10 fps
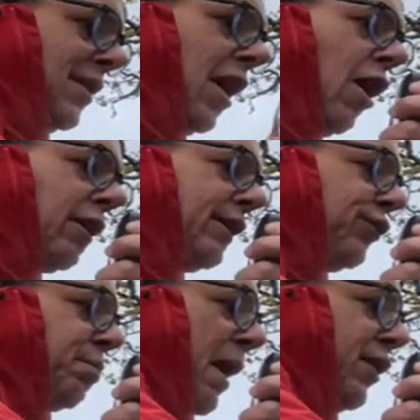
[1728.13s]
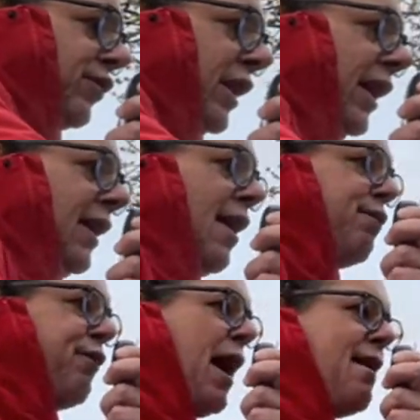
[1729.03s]
Holy smokes, Kilo
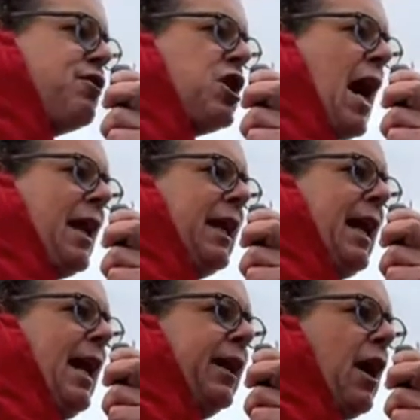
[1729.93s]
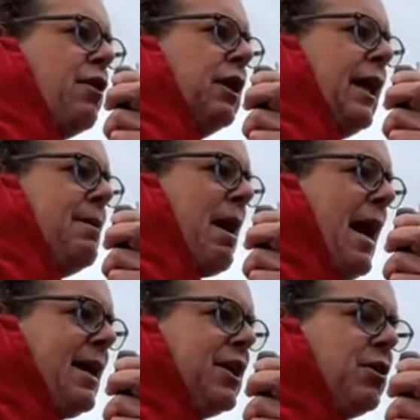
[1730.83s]
5, Charlie Echo Lima.
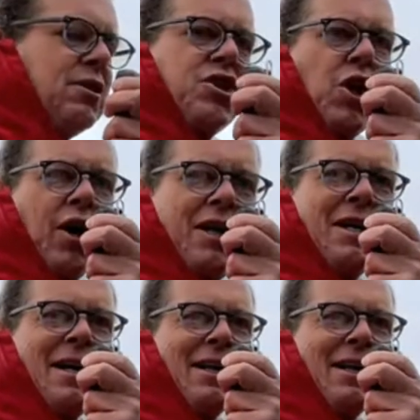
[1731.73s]
How you doing, John?